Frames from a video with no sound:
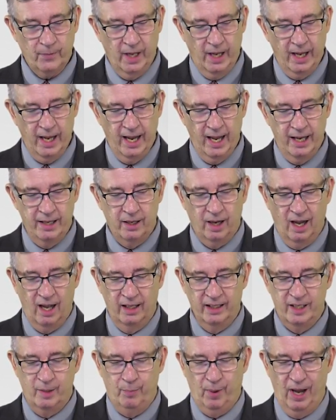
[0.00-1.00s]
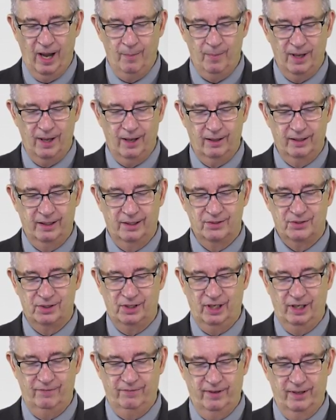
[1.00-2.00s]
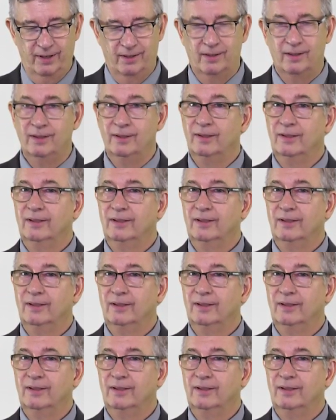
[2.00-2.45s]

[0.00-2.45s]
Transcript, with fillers: And Alibaba is even